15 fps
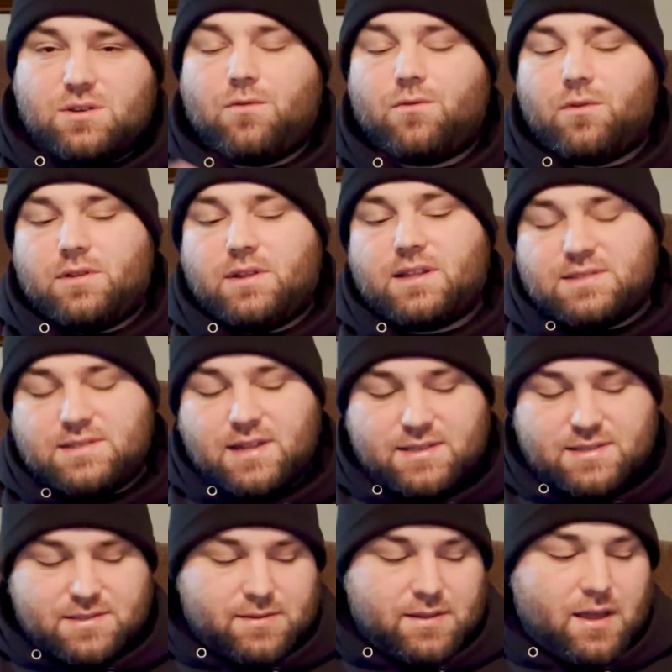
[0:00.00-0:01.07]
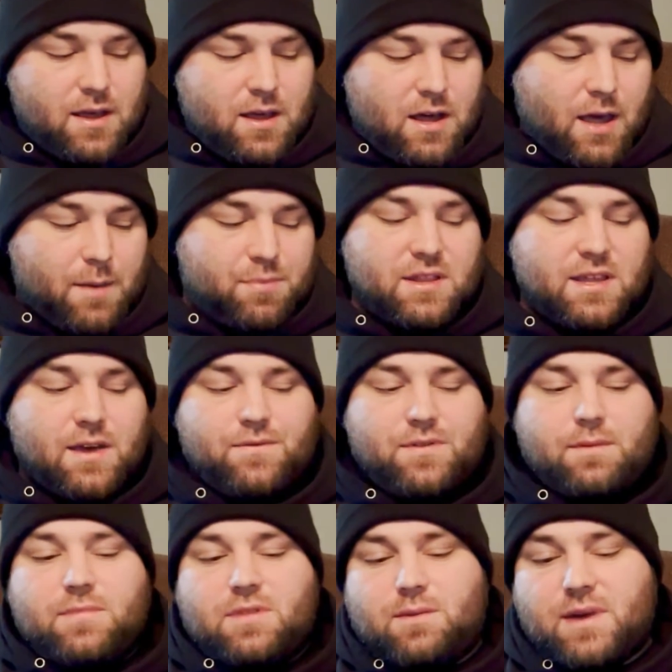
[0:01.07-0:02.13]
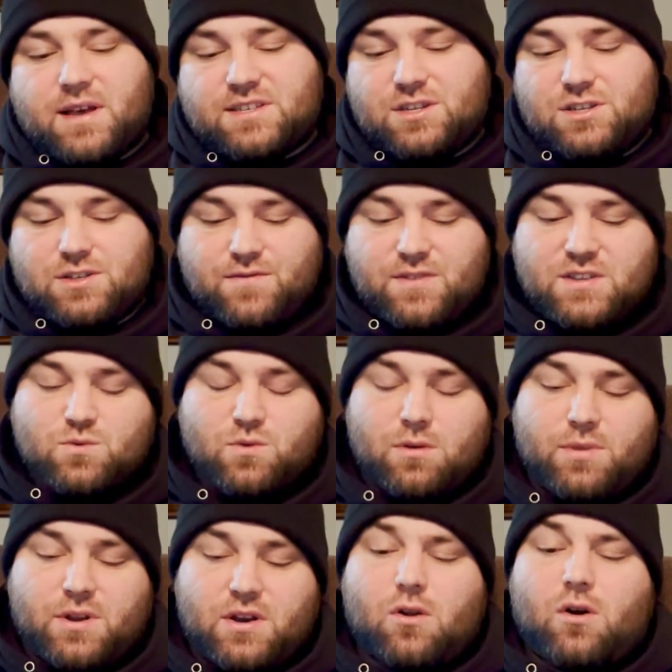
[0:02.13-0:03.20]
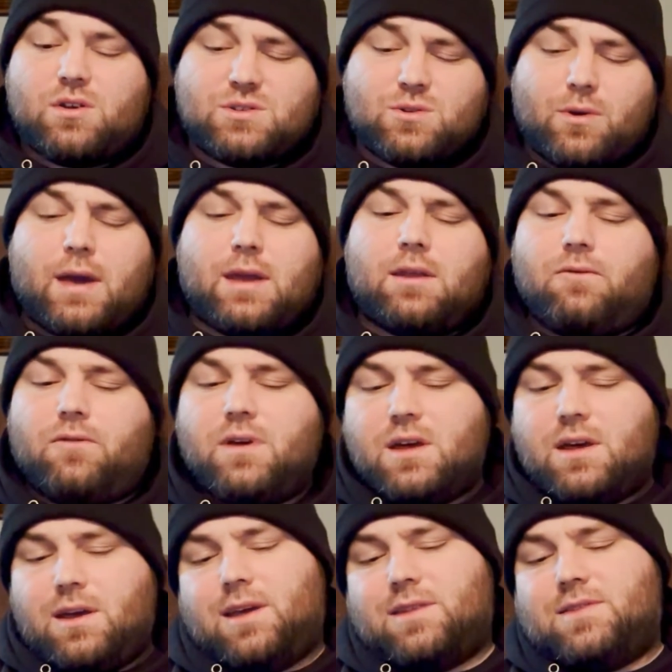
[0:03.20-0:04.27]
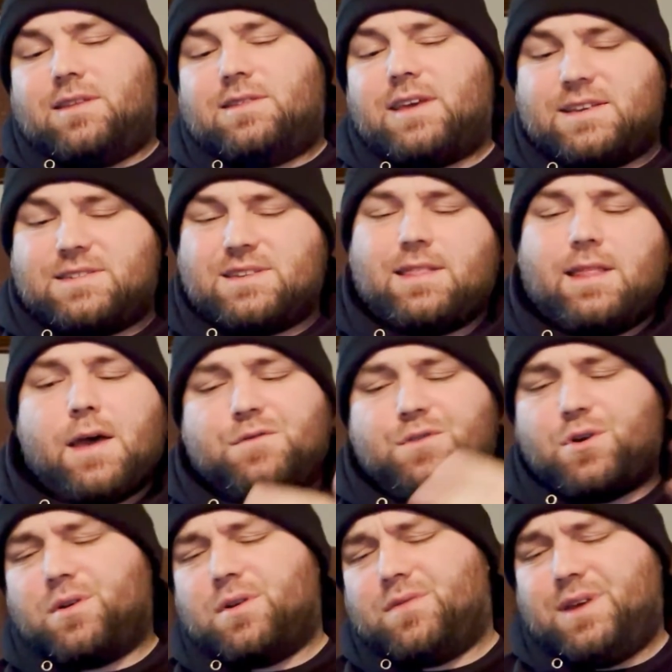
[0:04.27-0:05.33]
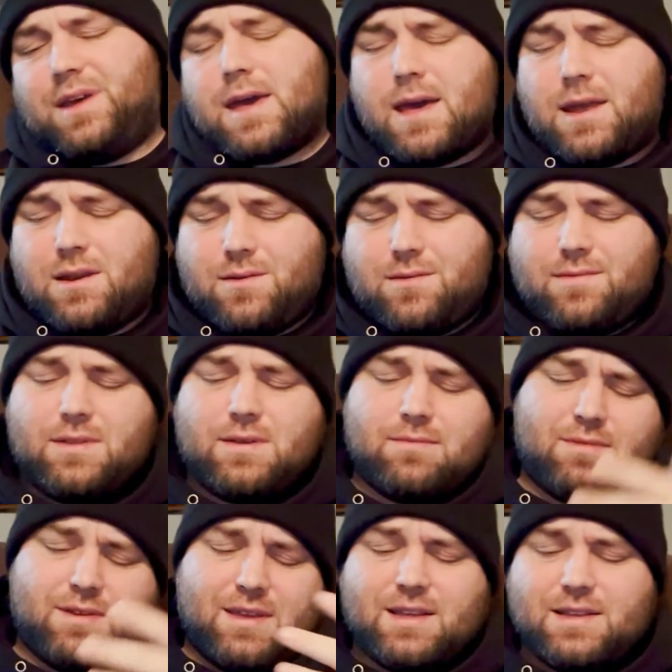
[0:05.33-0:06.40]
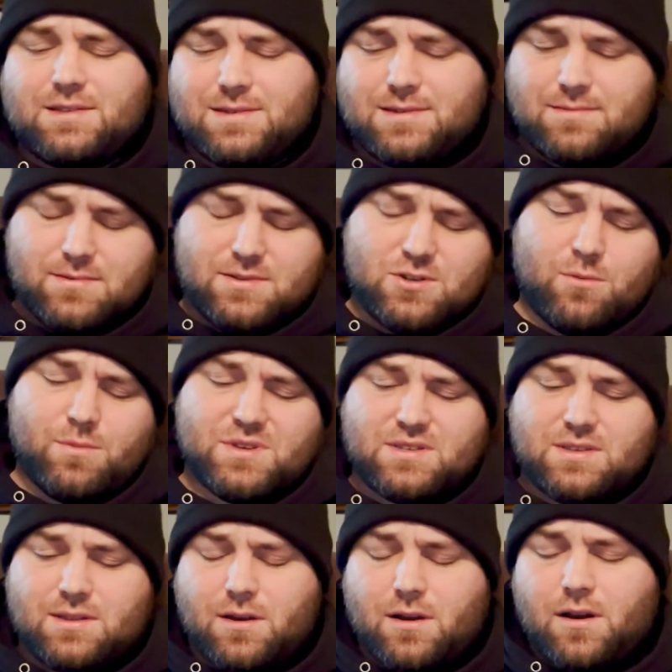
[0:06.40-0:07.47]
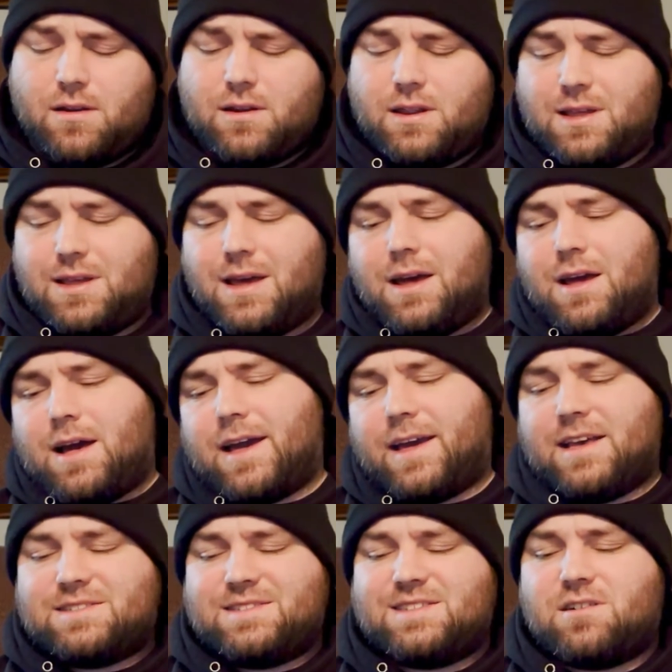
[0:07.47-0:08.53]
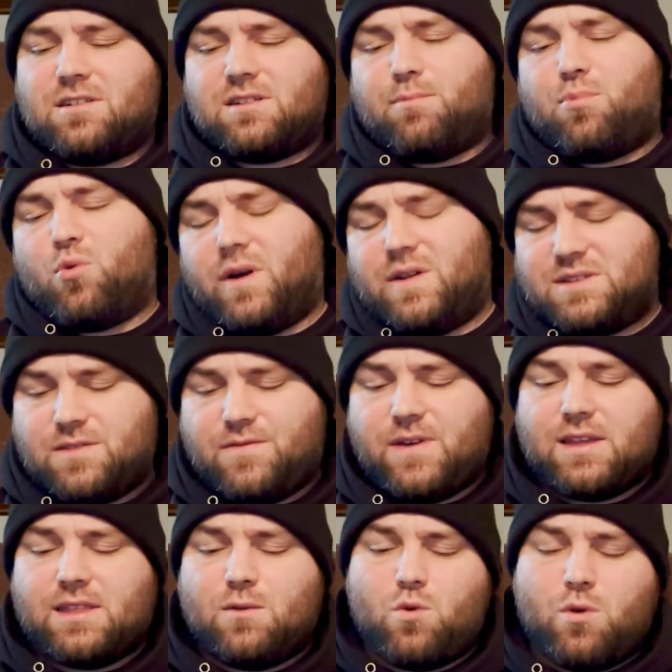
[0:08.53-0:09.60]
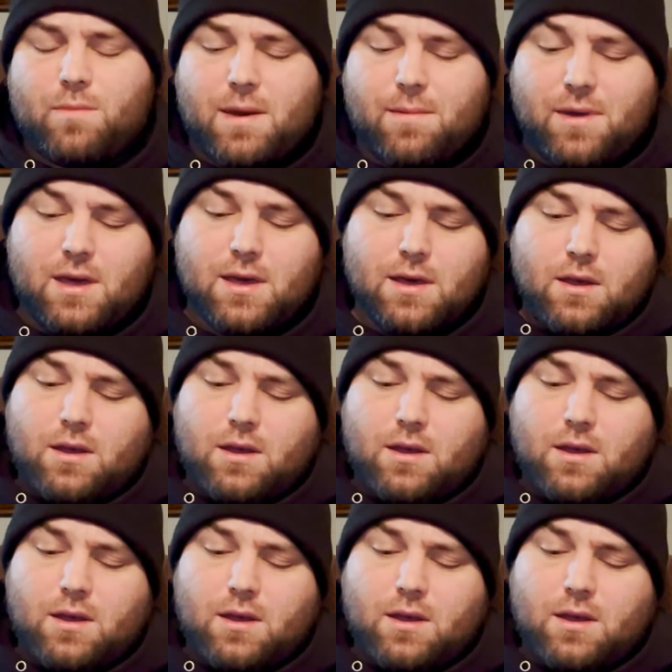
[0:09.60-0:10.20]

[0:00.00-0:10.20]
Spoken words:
over, and that's I believe the message of this one. But it also kind of it takes a left turn at the end. That the kid's tomb is in there, and I guess it's starting to point to the fact that, well, maybe